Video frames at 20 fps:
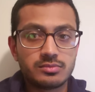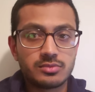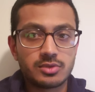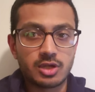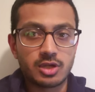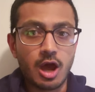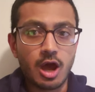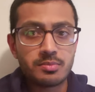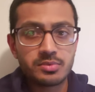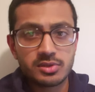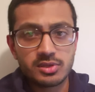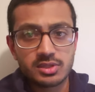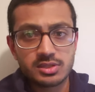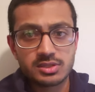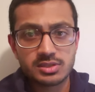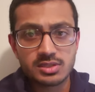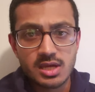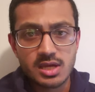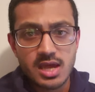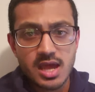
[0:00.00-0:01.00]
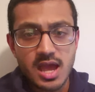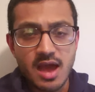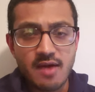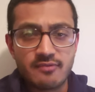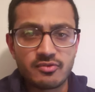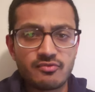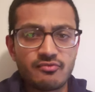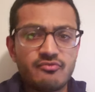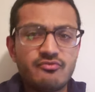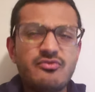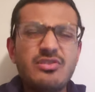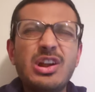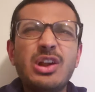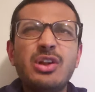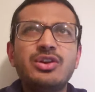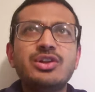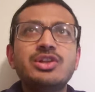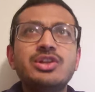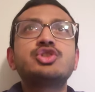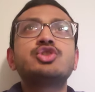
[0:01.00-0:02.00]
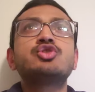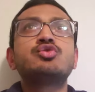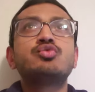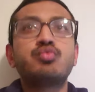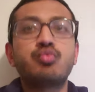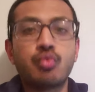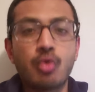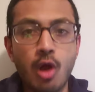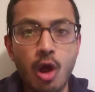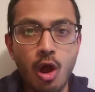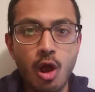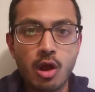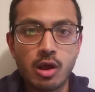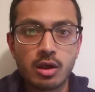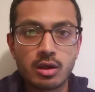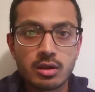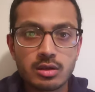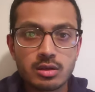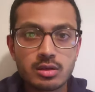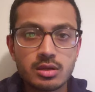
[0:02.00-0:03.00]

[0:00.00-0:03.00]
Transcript: the copulins have a very strong